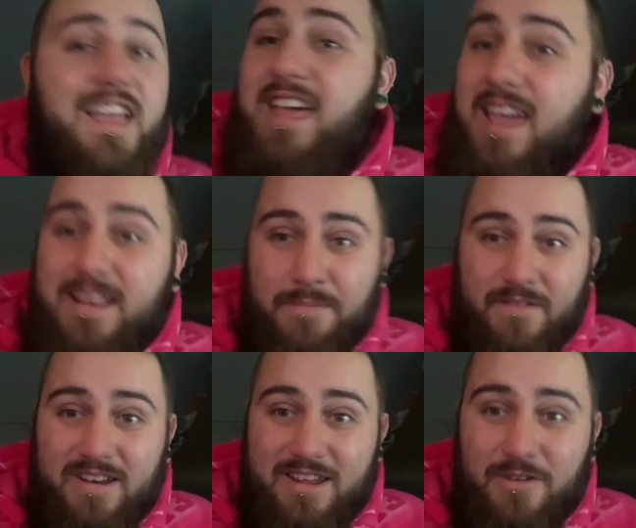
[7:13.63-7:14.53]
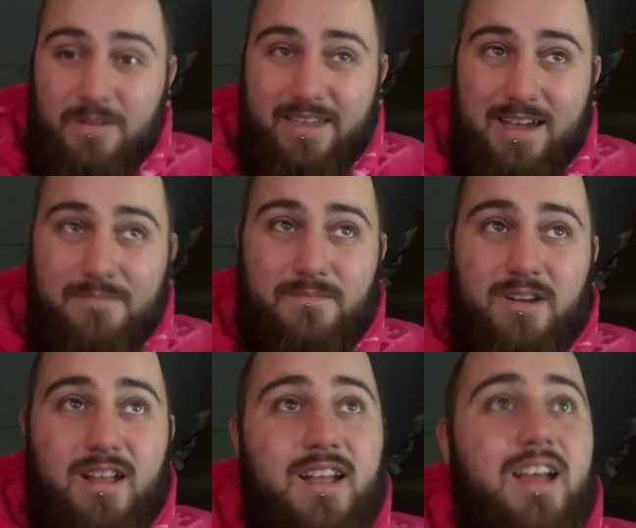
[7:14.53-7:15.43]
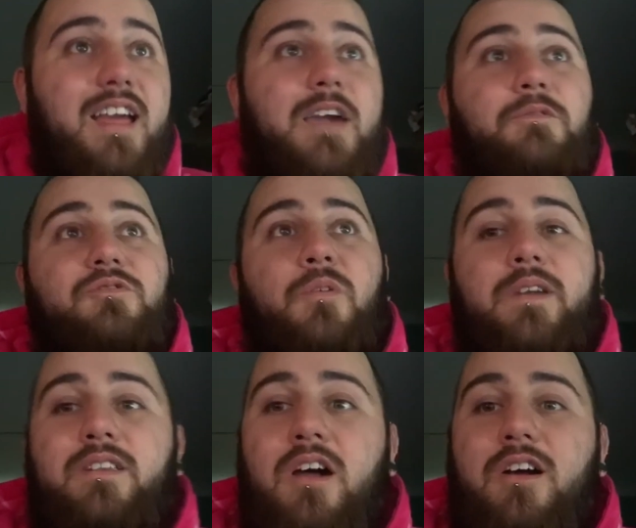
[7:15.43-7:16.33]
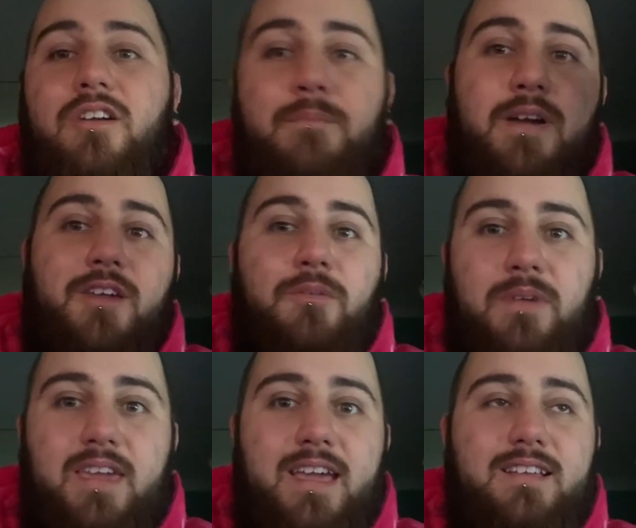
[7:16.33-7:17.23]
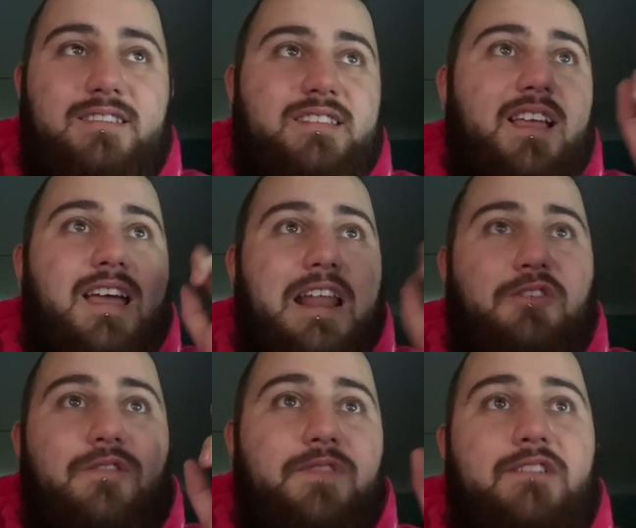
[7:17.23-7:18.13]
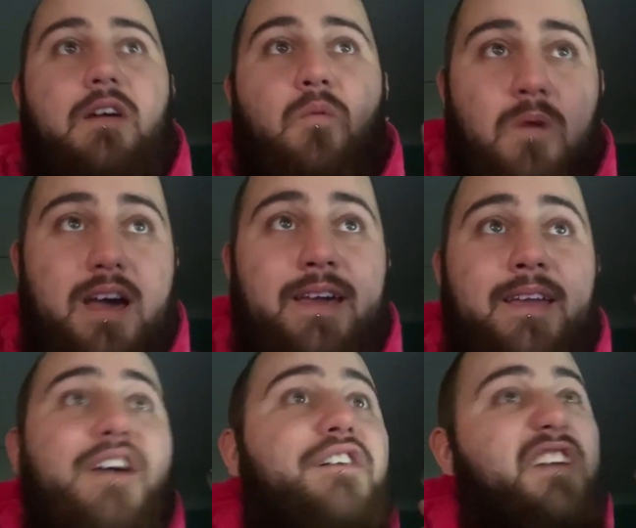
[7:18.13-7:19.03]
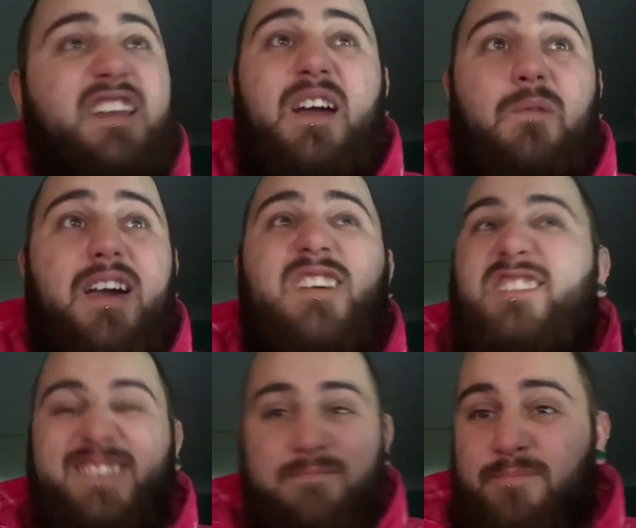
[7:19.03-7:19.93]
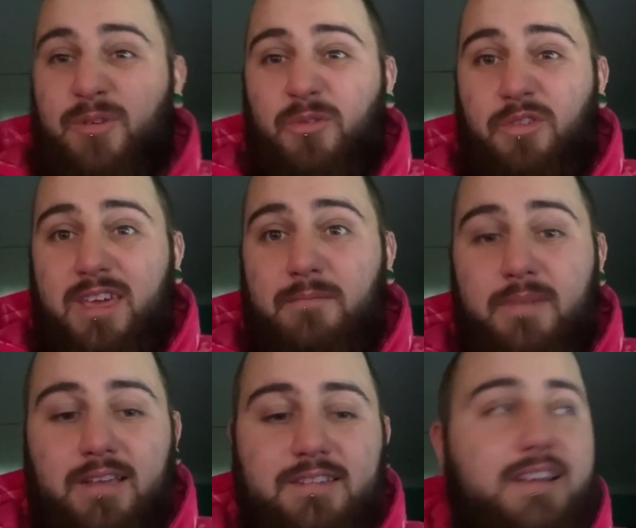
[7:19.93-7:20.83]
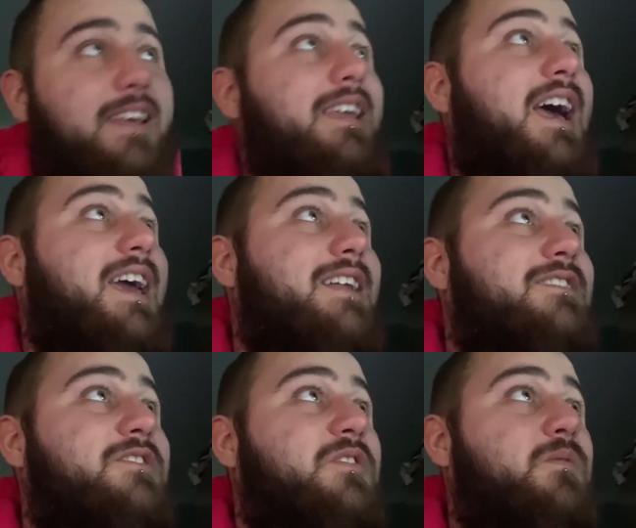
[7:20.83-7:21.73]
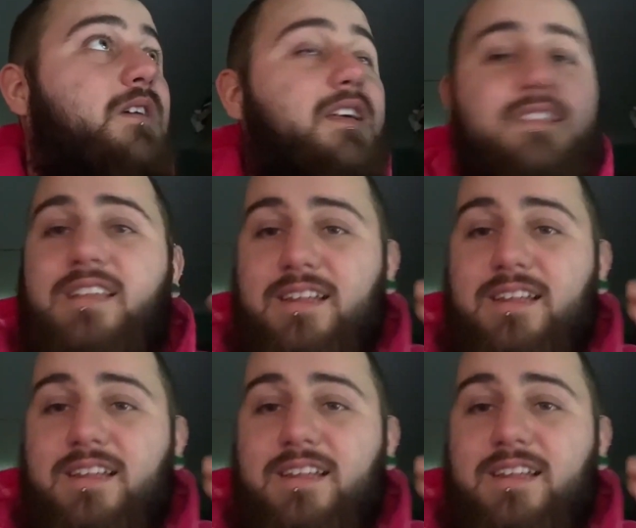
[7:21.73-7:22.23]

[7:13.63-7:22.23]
had a bit of an issue with the camera. It was going dark on my OBS. I couldn't figure out why. Figured out why. Simple thing, basically. I had to, it's like a